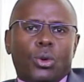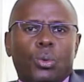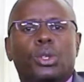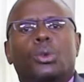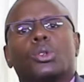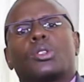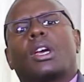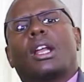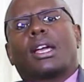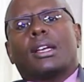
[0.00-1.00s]
which goes
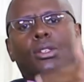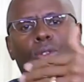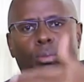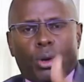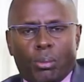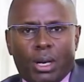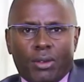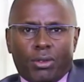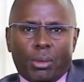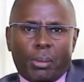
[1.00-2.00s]
then again to borrow money
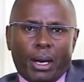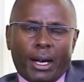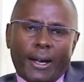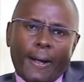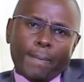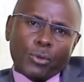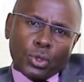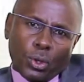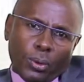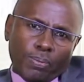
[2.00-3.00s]
from the bank.
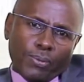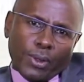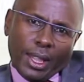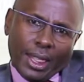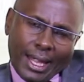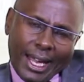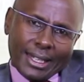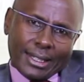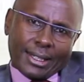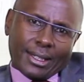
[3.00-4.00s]
So
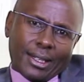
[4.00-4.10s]
that